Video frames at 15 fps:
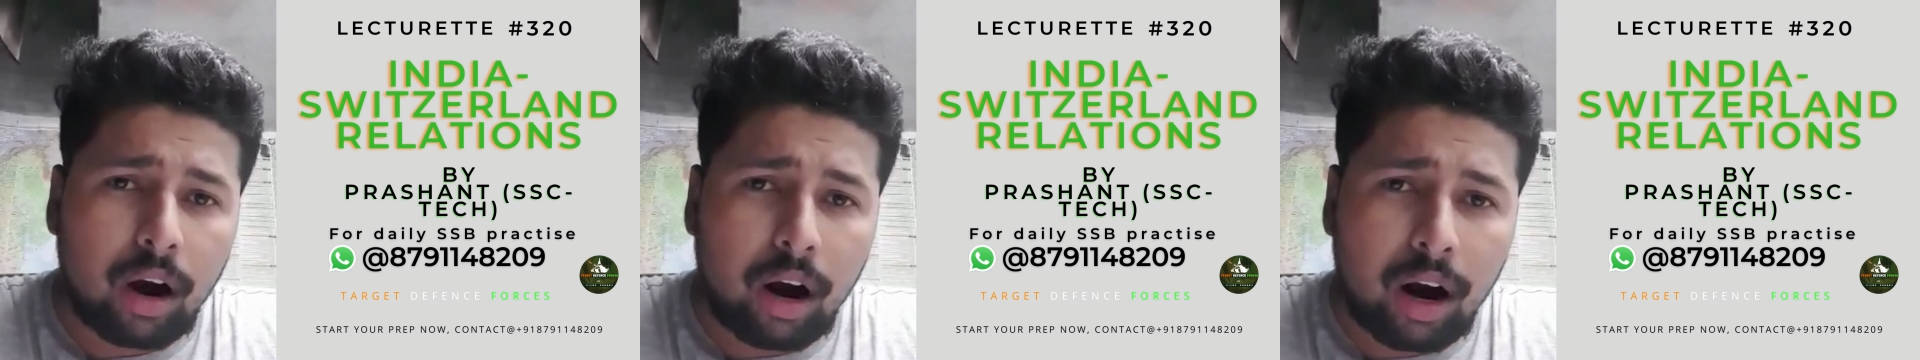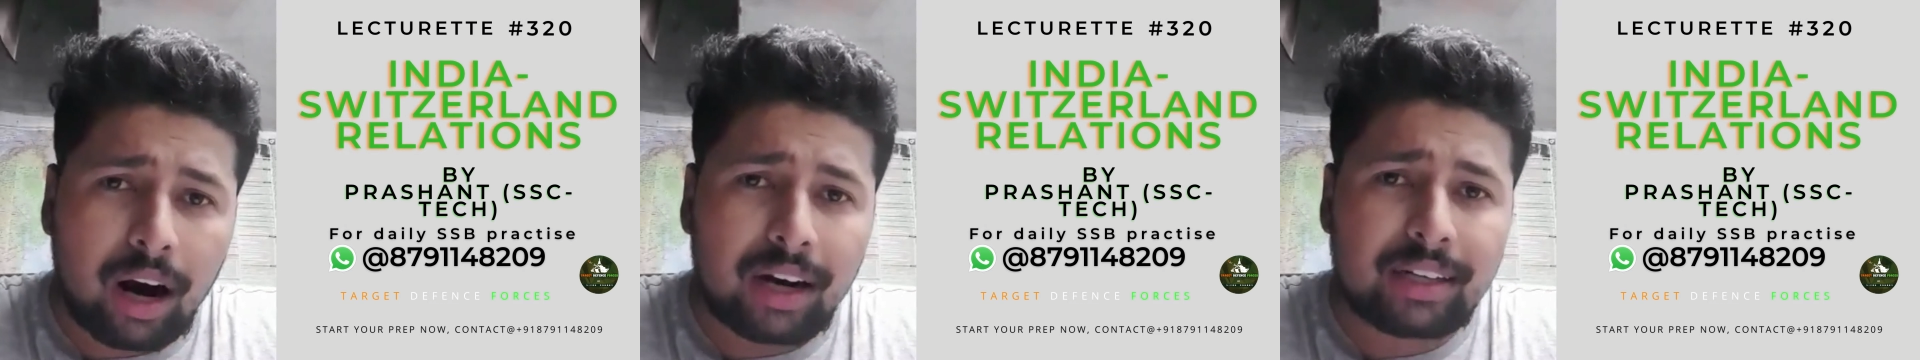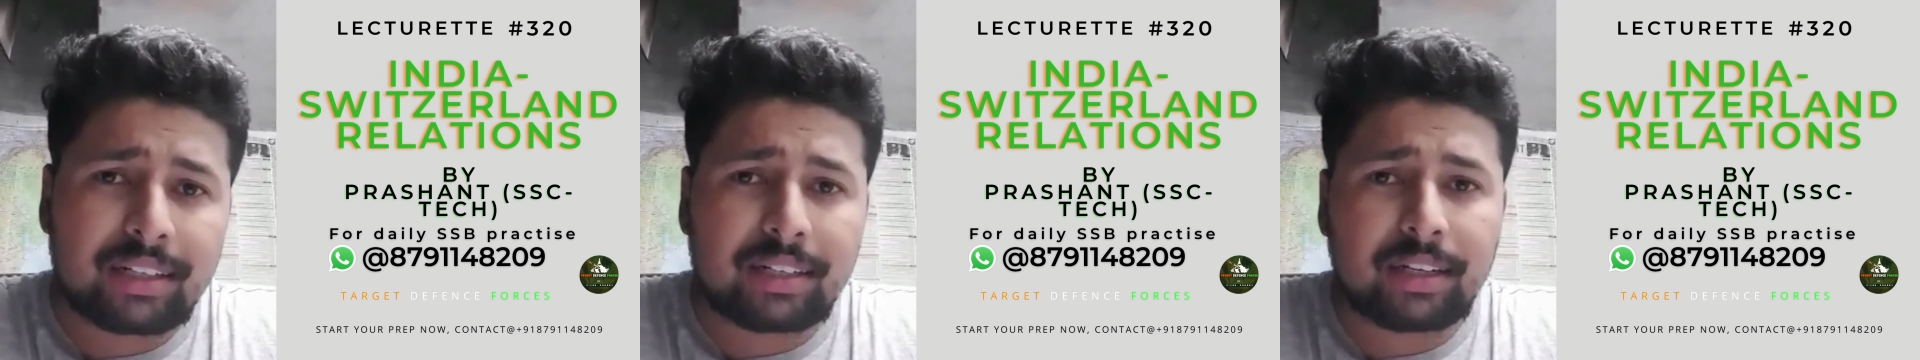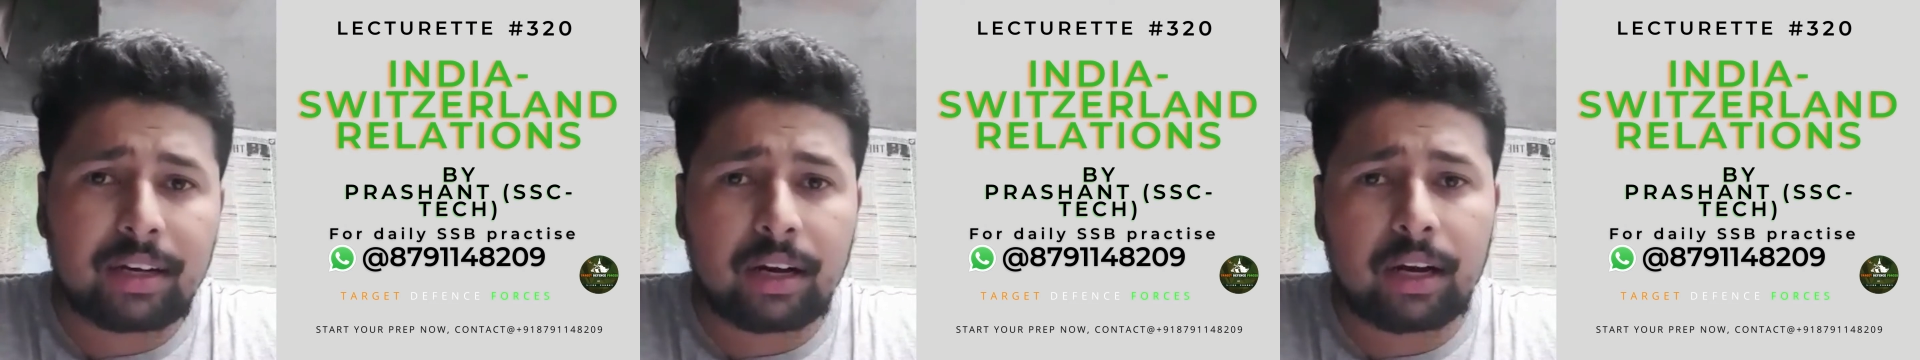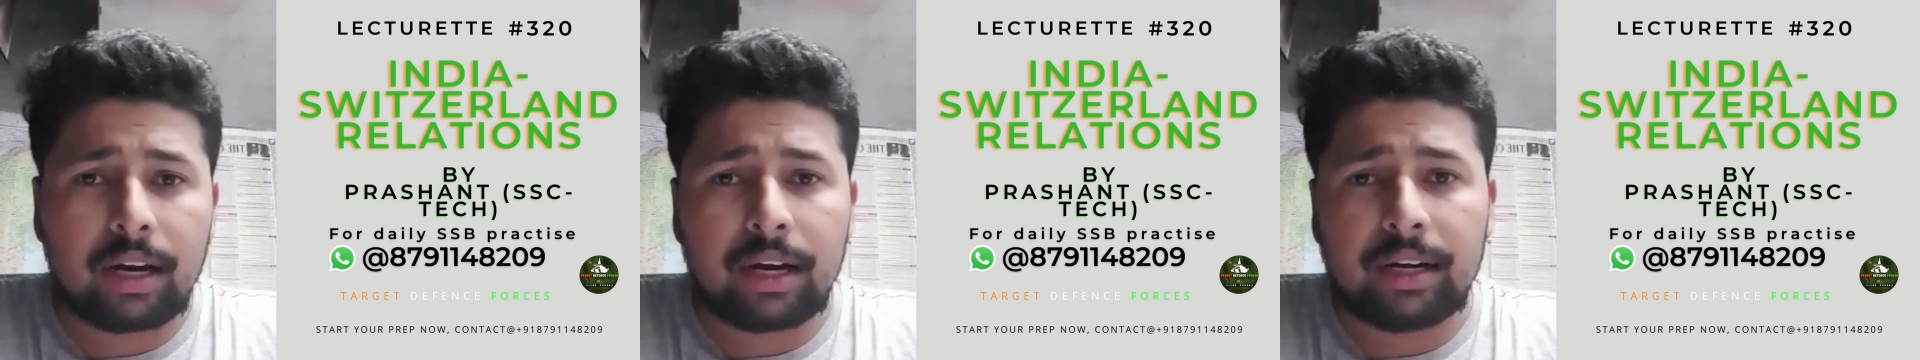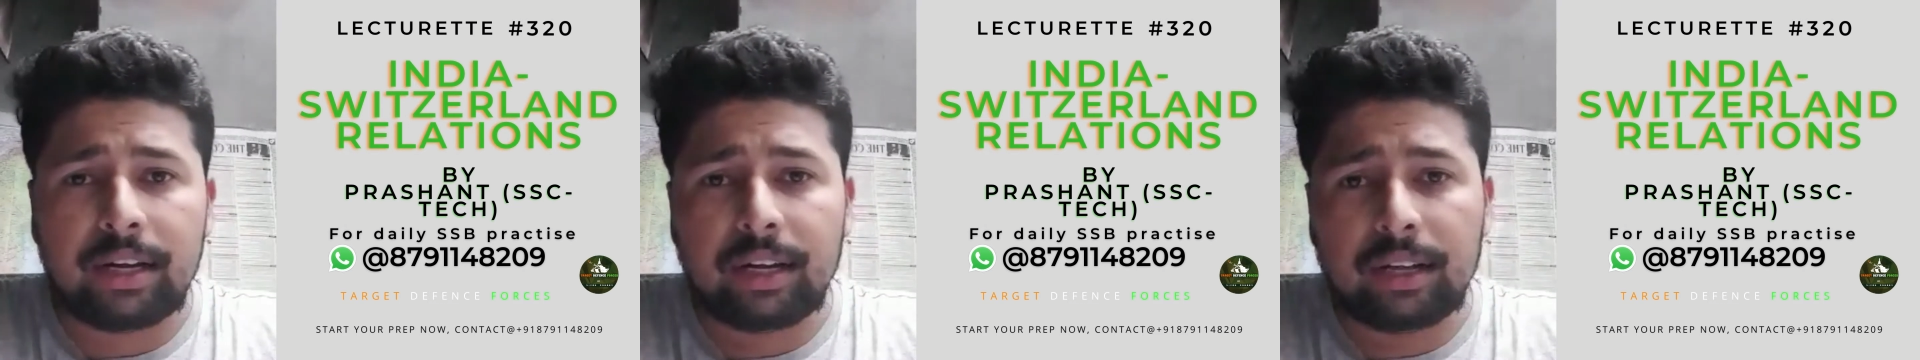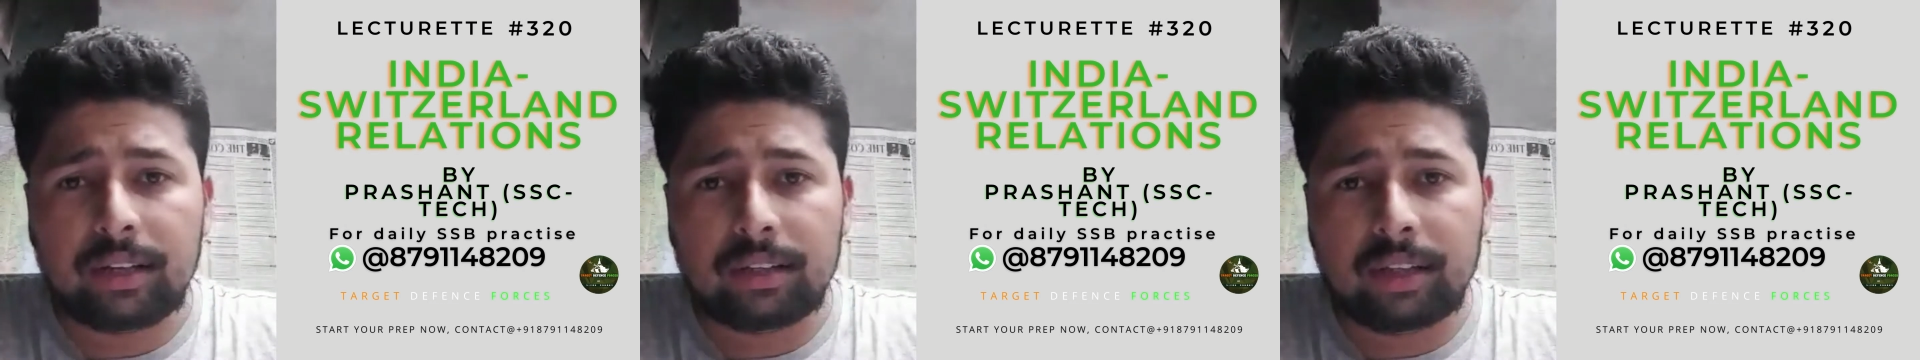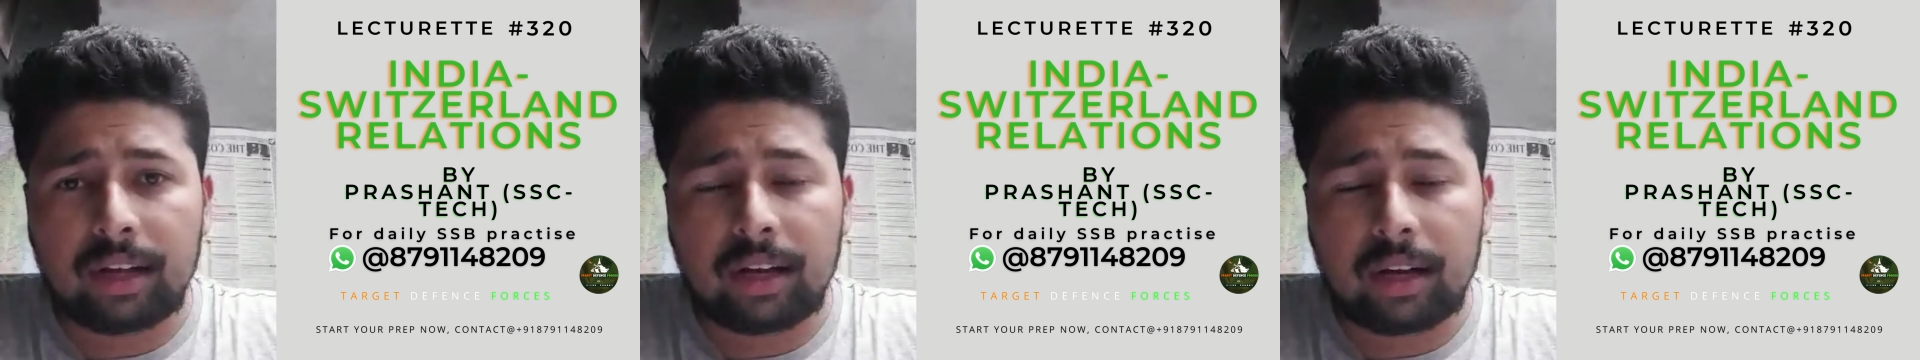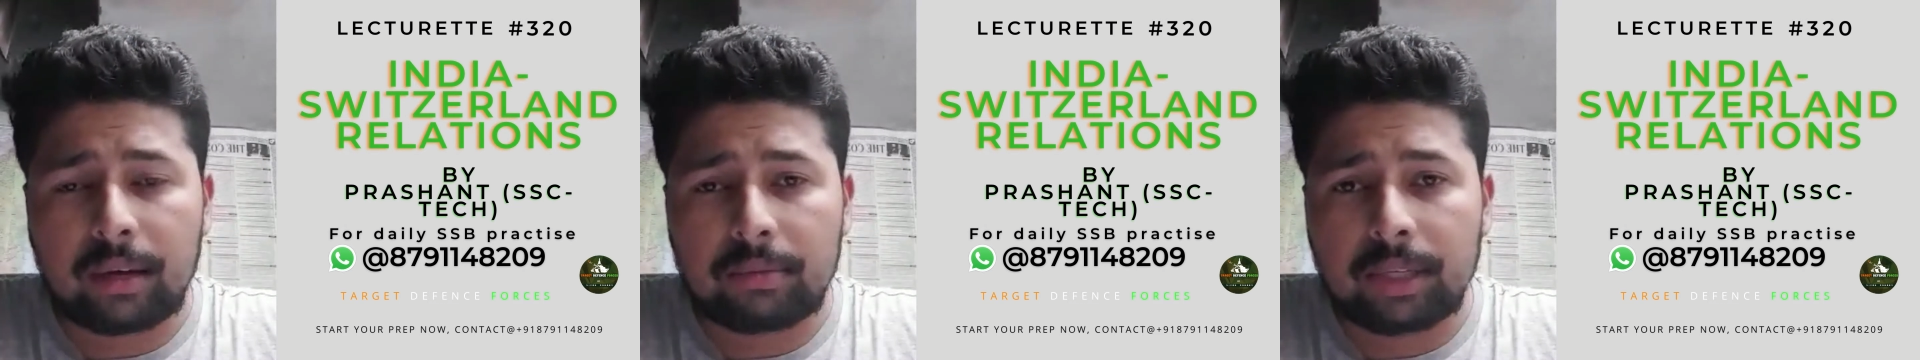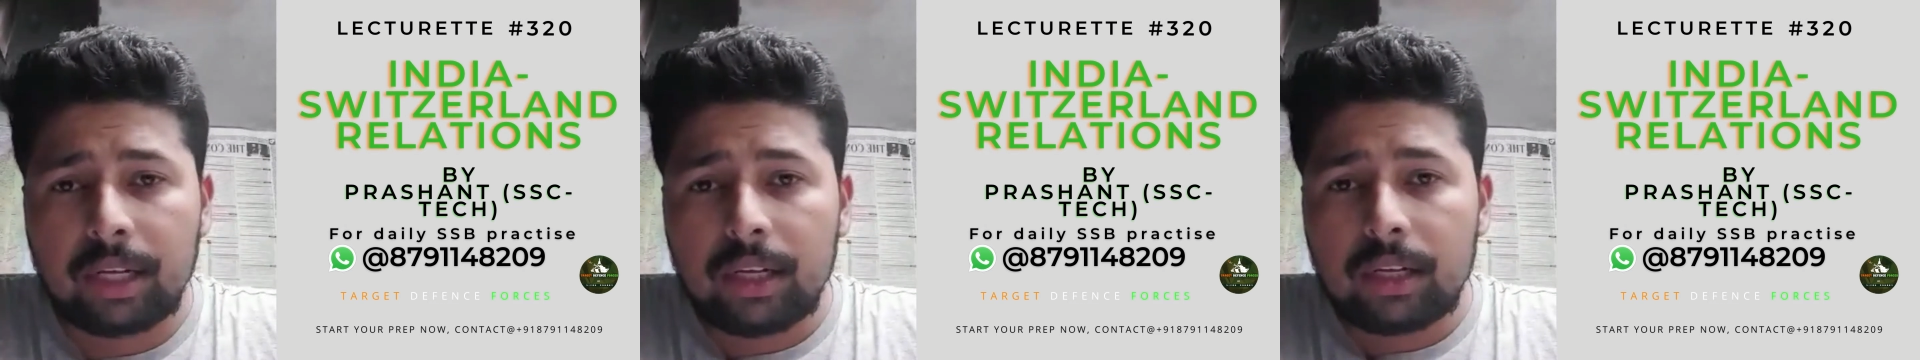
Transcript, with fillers: art and uh, the